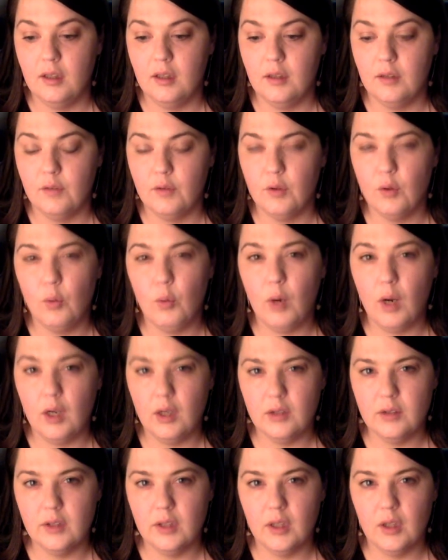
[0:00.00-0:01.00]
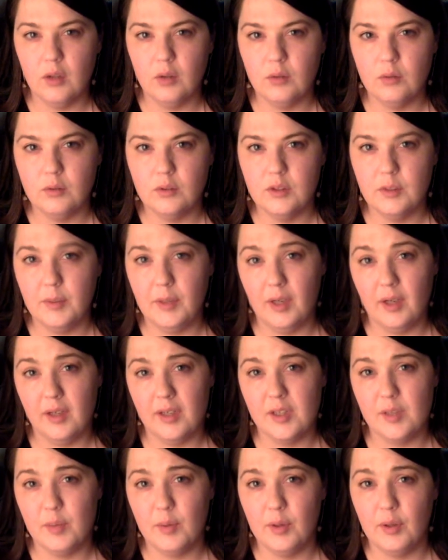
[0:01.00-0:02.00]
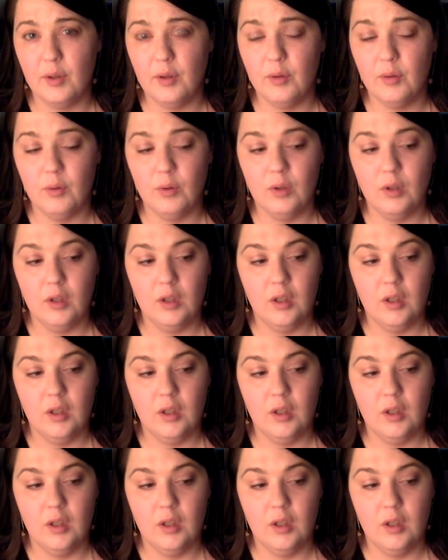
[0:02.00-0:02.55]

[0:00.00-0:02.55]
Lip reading: for a while now, to be honest with you.